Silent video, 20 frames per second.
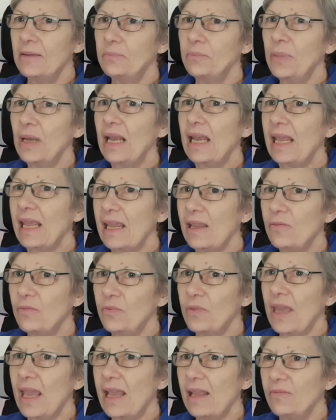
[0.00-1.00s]
believe
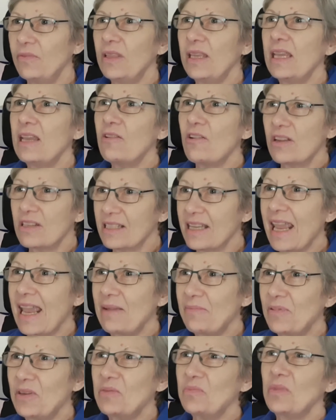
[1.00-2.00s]
that the year I was
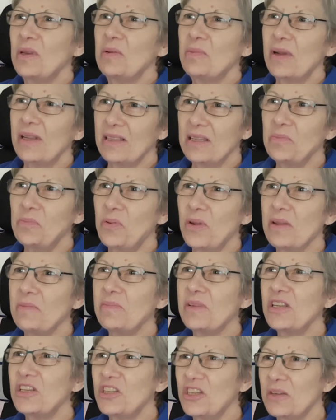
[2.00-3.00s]
captain we won the
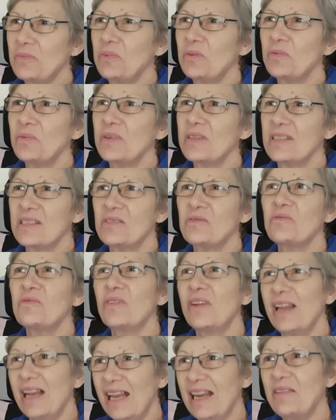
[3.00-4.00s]
premiership. It was
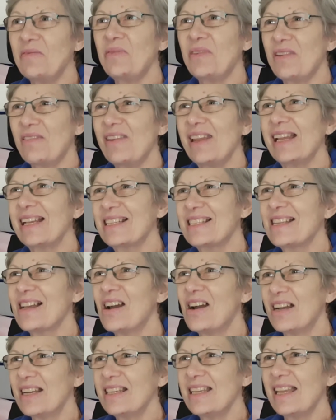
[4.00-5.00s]
really very
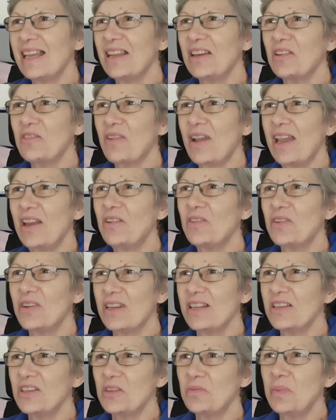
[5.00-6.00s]
exciting and a great
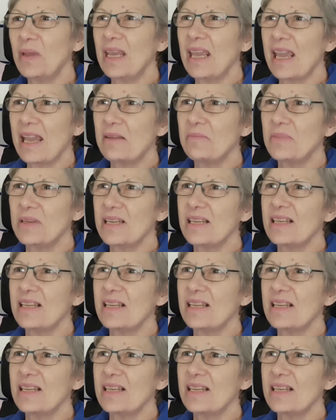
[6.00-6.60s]
honour to be captain.